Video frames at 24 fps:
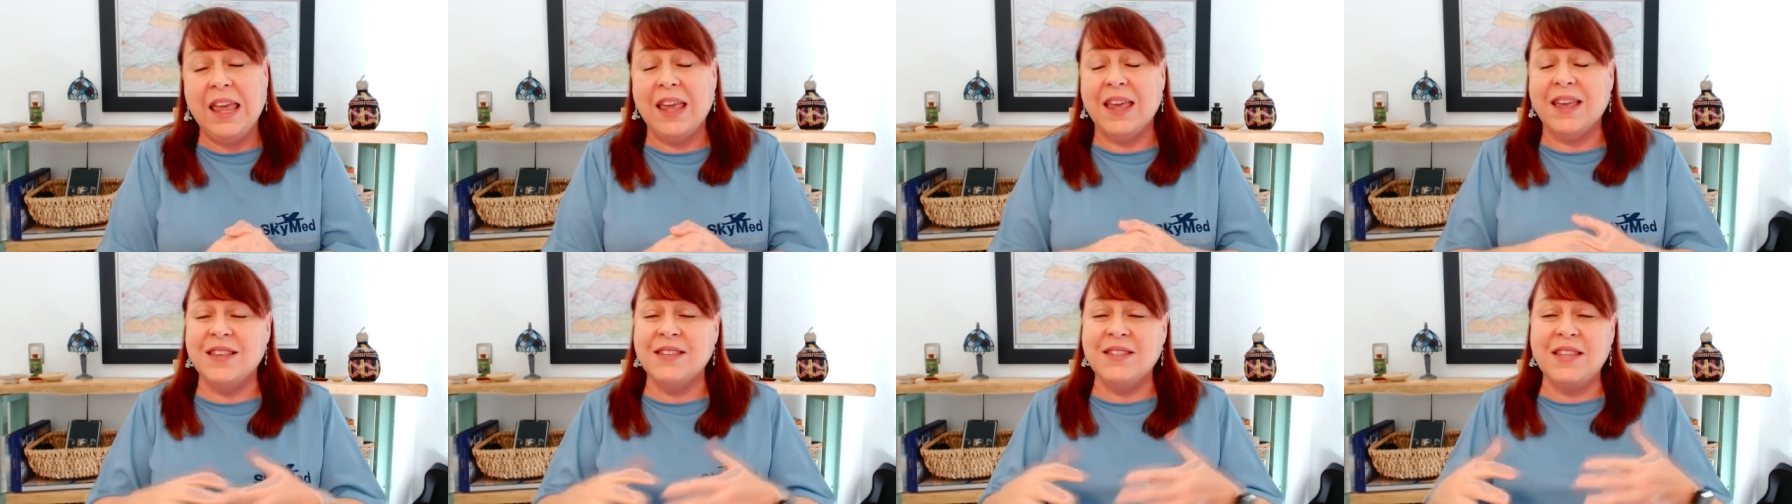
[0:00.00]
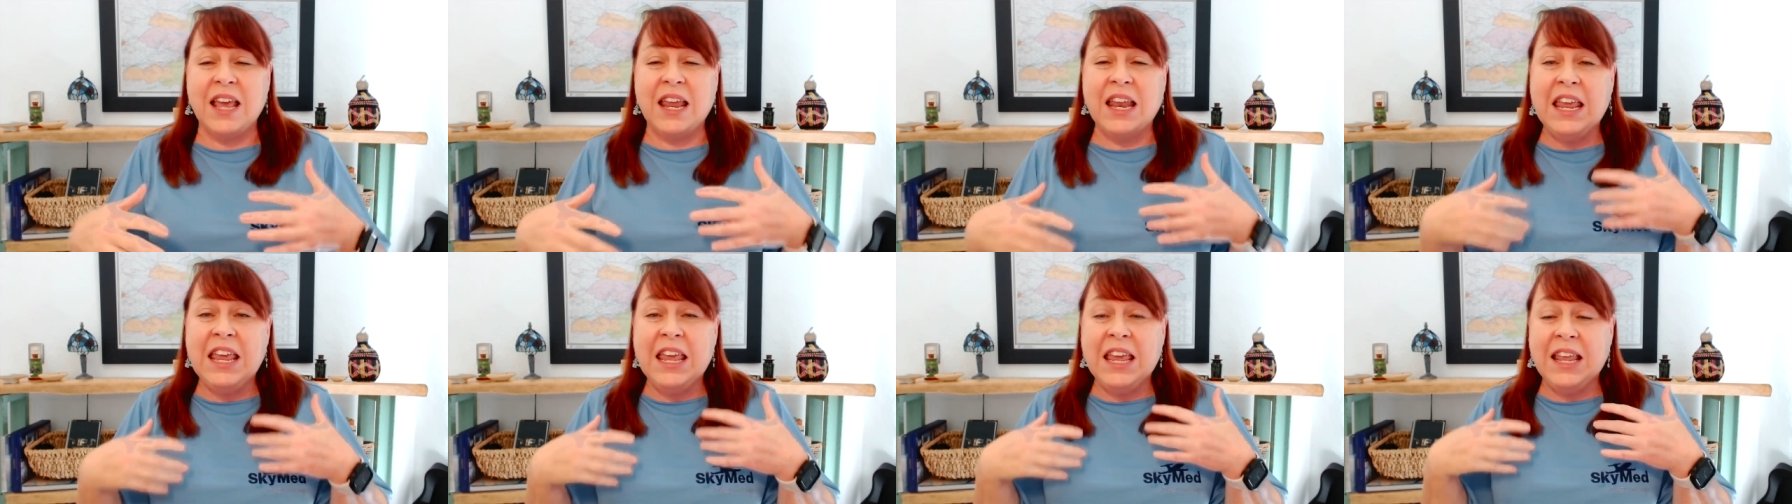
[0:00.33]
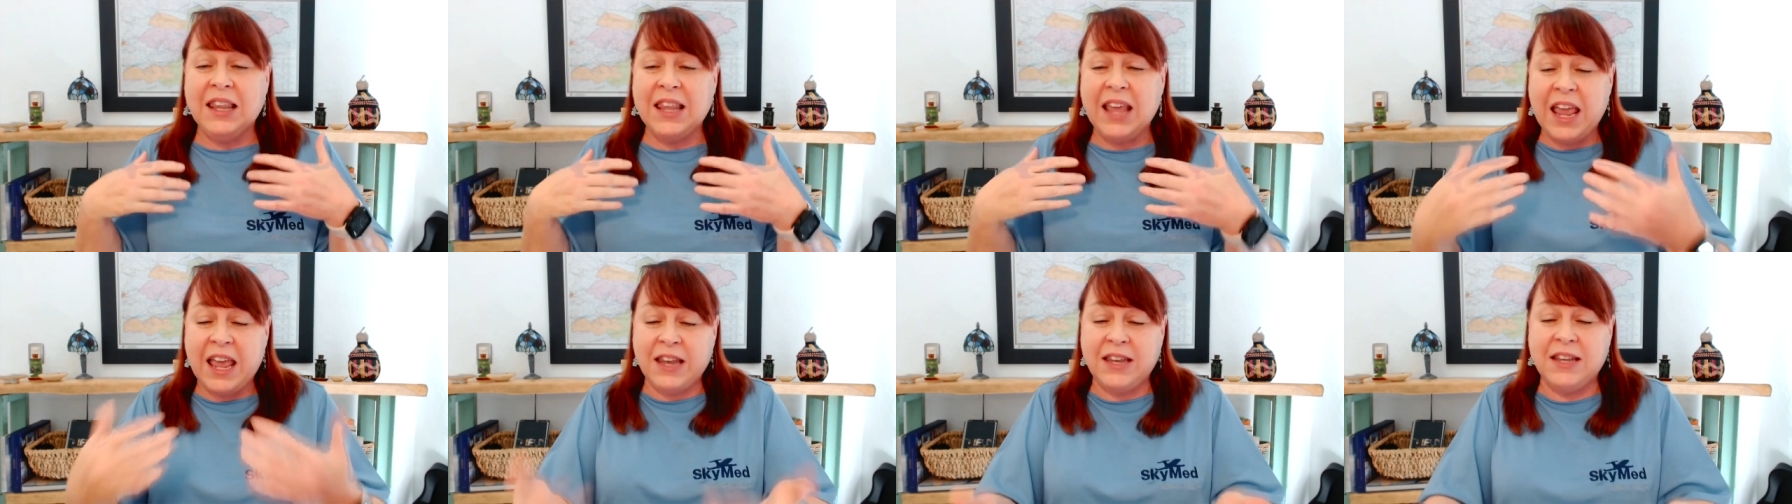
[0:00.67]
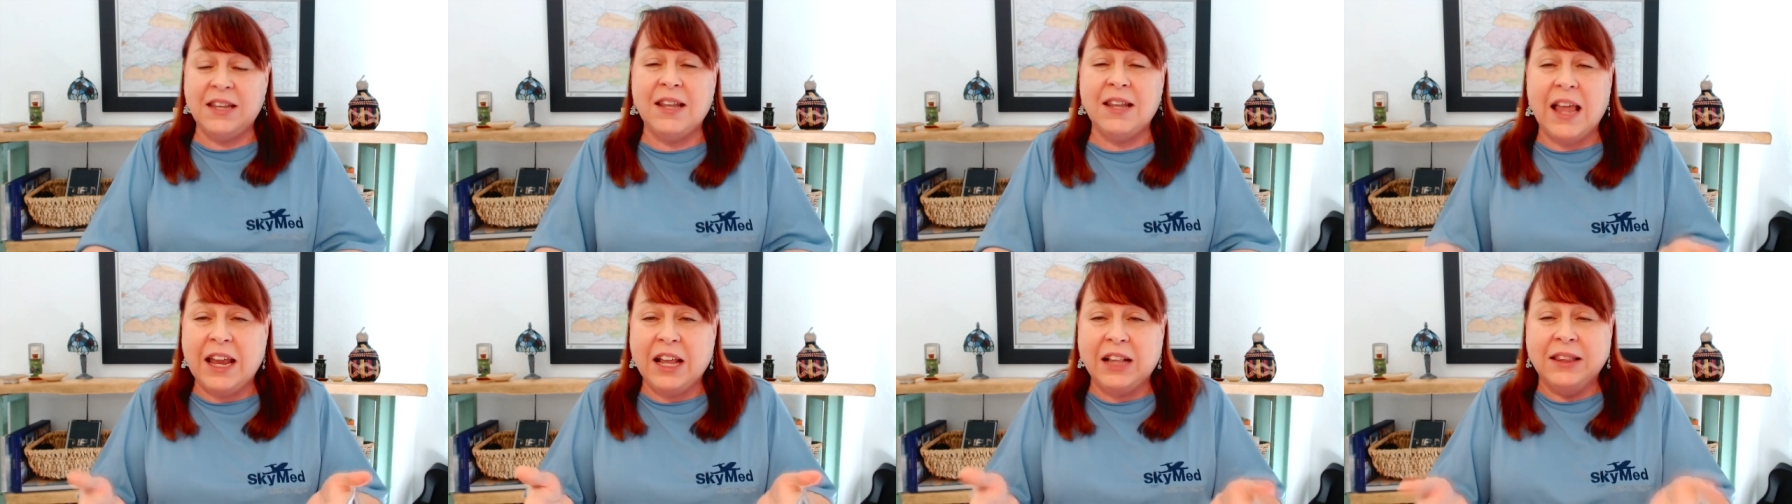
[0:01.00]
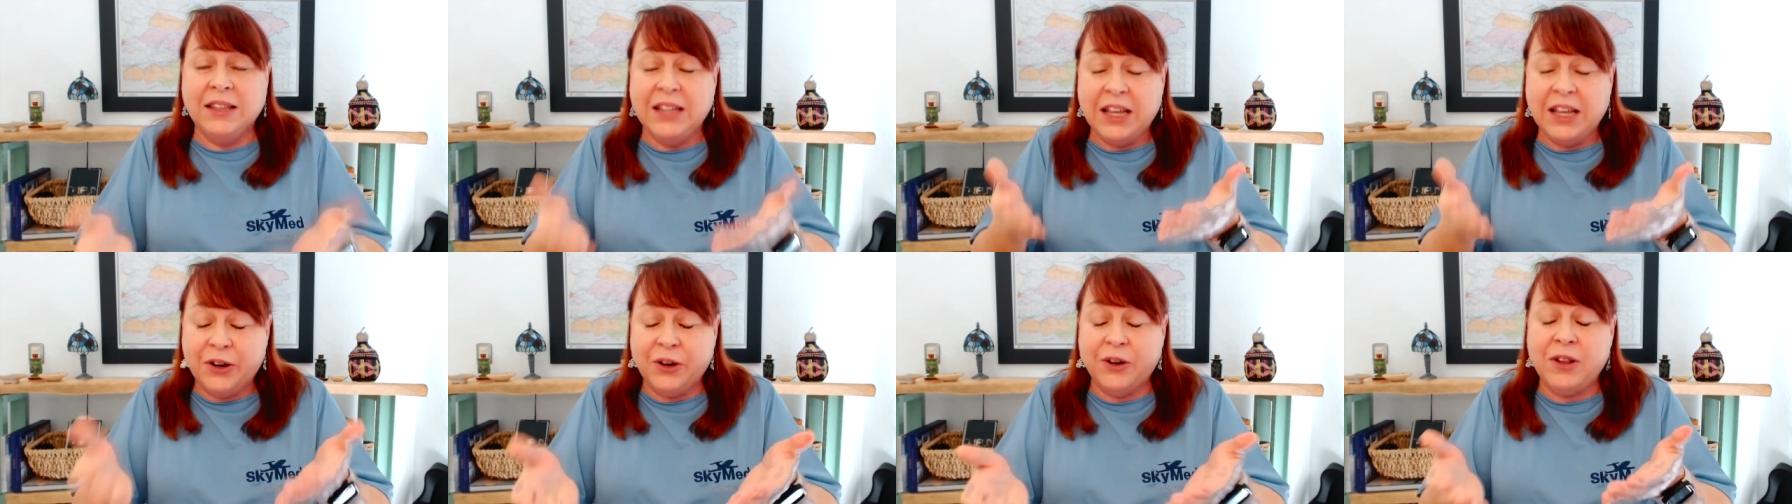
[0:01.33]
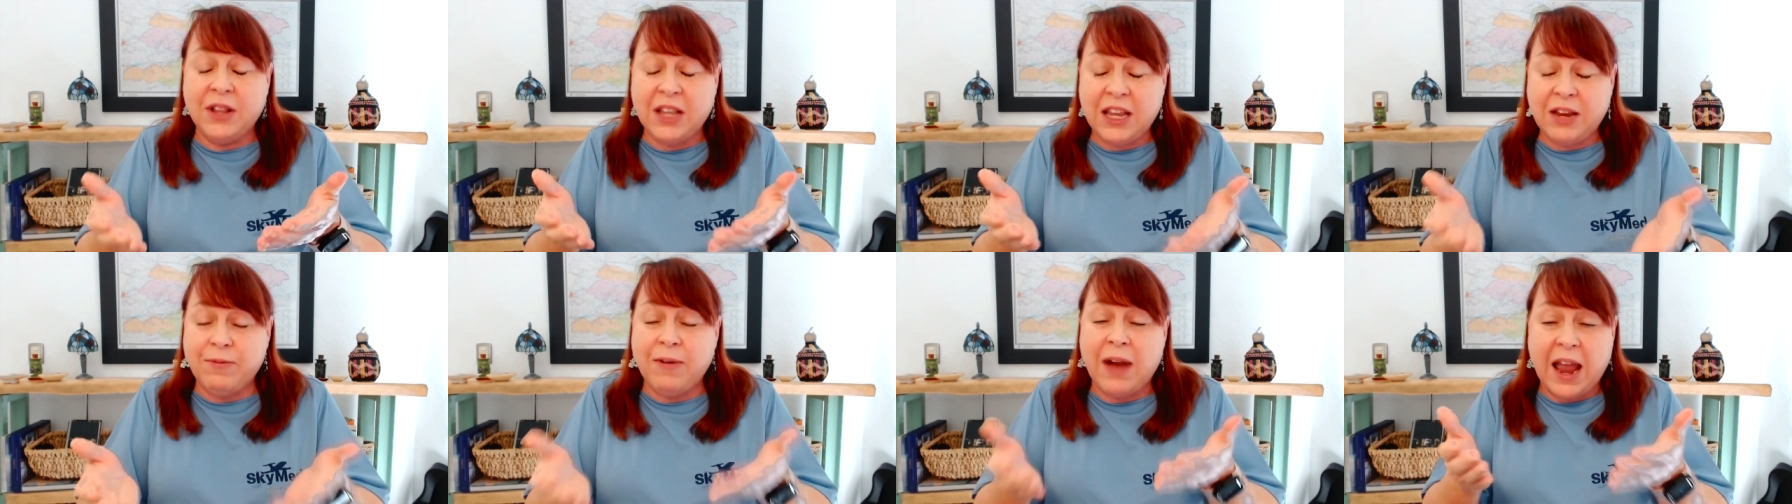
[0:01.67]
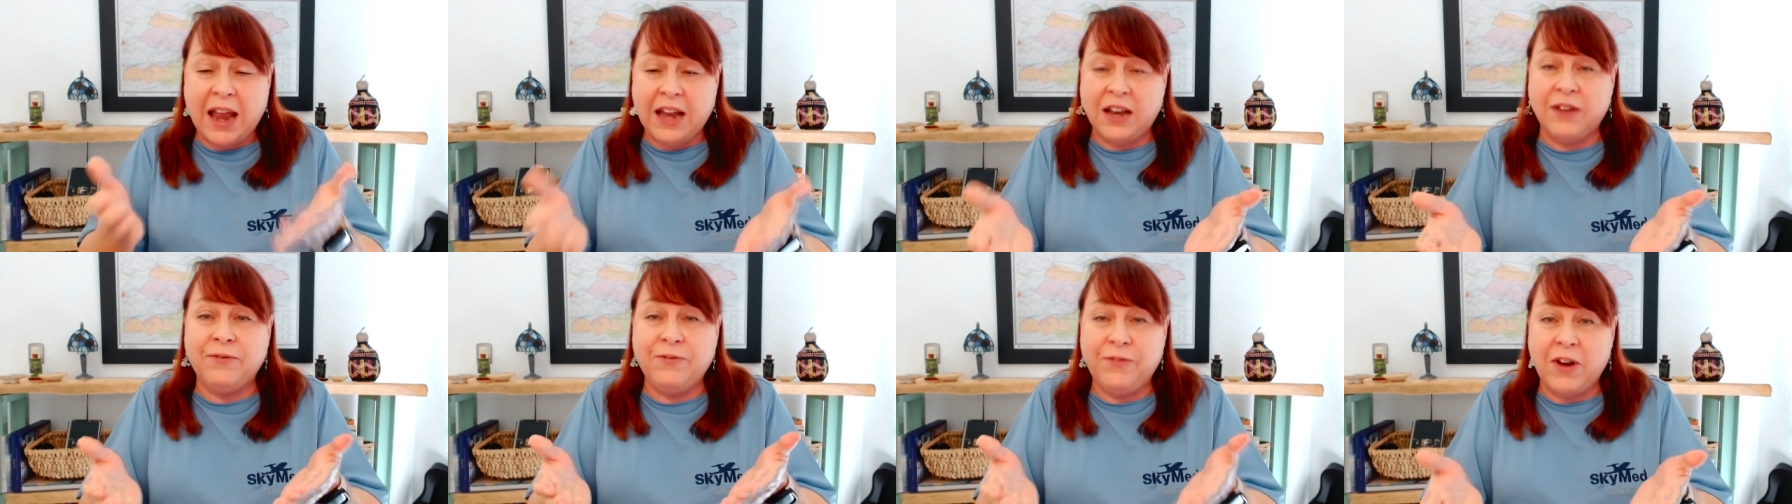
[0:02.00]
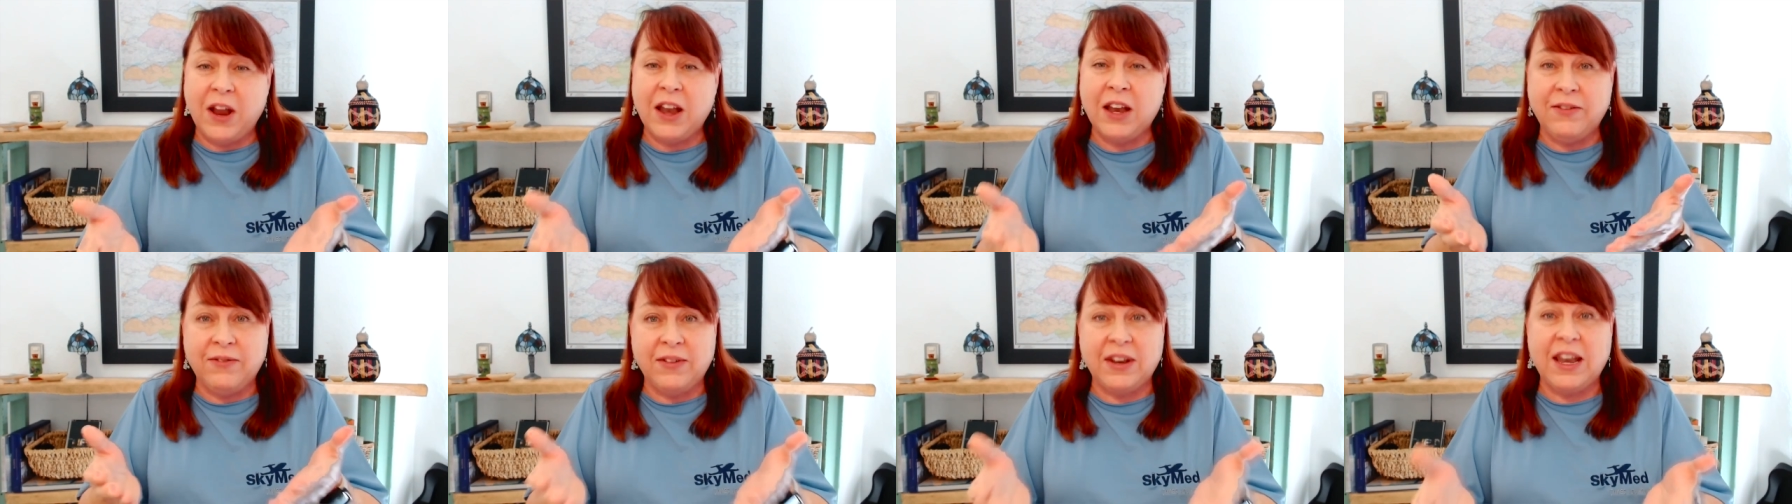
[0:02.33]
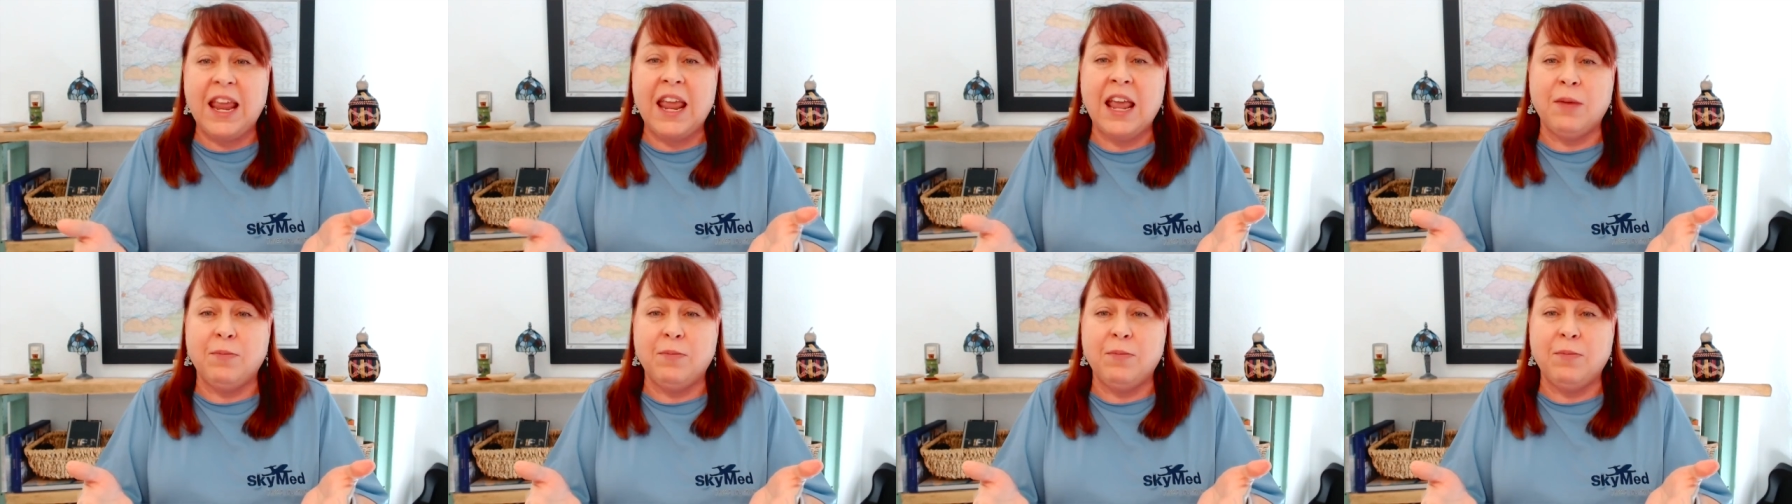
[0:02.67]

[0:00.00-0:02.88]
is that he landed like literally right in front of an